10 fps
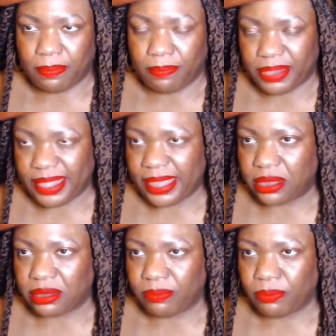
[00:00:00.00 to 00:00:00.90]

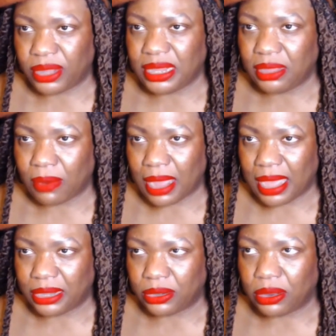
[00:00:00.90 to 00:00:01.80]
player Brittney
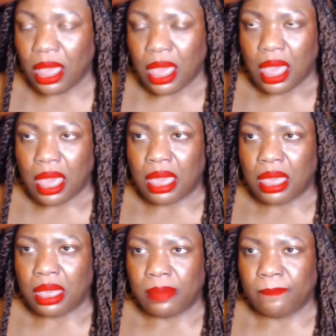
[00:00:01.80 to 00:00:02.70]
Griner.
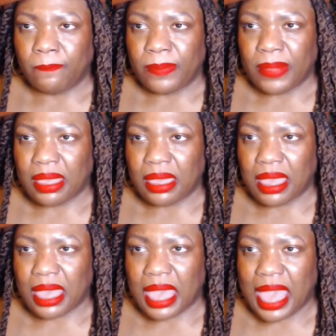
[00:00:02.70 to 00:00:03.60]
Um,
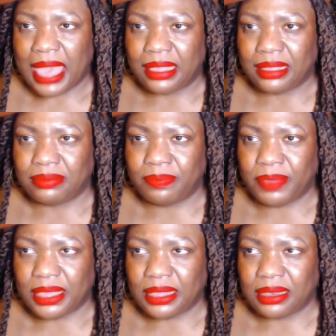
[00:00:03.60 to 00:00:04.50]
had
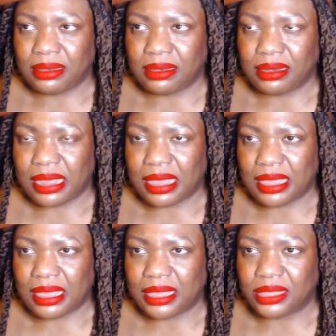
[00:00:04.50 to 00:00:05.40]
been
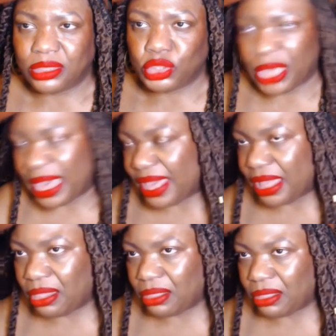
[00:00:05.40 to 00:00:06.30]
in
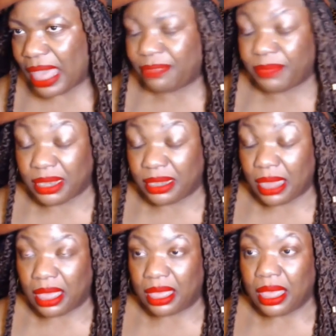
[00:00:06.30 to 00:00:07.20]
jail, had been
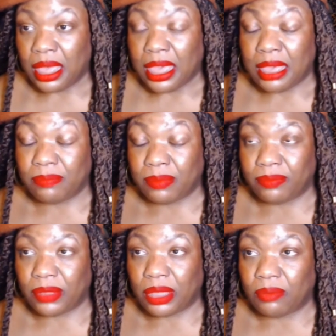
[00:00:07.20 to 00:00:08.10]
uh,
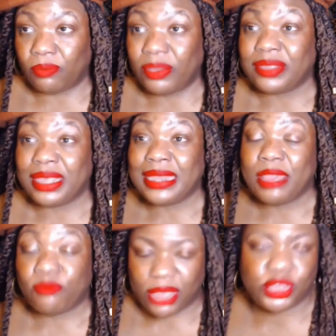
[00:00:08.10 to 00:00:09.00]
was in
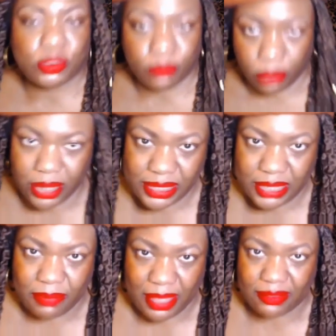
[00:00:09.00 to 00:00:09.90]
a Russian
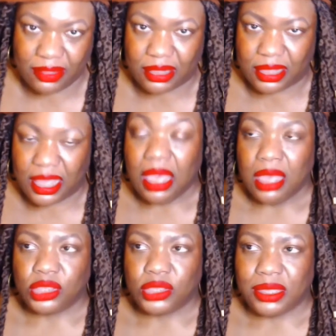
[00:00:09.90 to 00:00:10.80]
prison, basically.
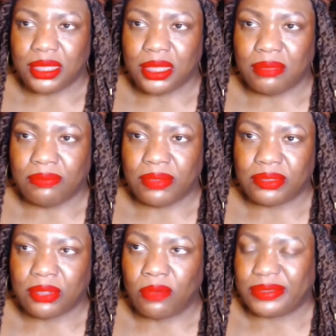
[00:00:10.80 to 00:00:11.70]
She
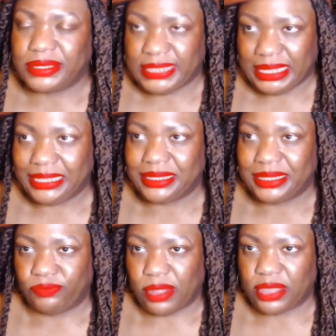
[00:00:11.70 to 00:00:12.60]
was overseas
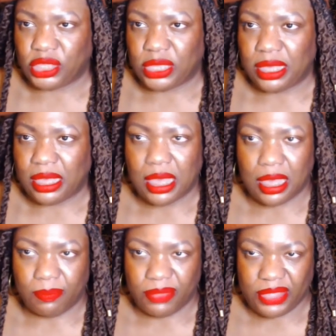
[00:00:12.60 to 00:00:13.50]
in Russia
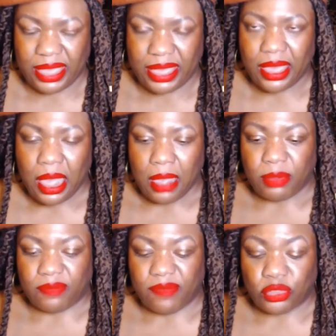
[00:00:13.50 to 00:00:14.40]
uh, playing
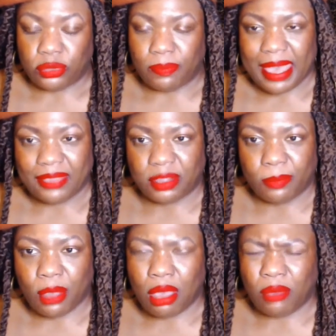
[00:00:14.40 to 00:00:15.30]
professional
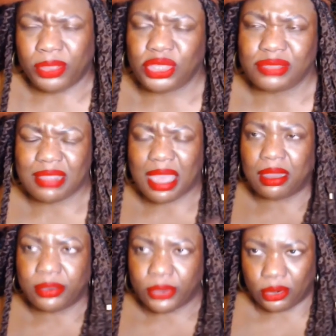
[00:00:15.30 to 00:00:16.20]
basketball, which is not
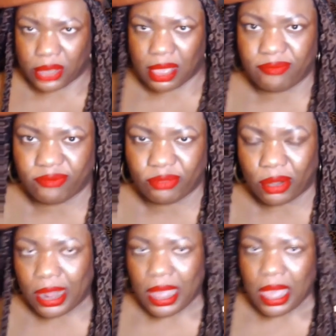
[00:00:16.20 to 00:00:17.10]
unheard of
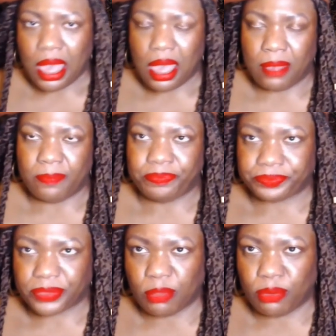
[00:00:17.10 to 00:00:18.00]
for um,
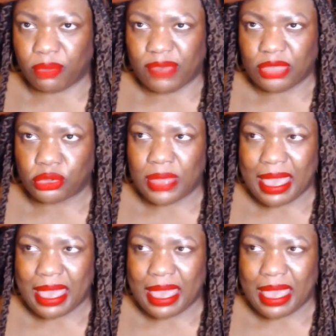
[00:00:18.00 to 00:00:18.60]
professional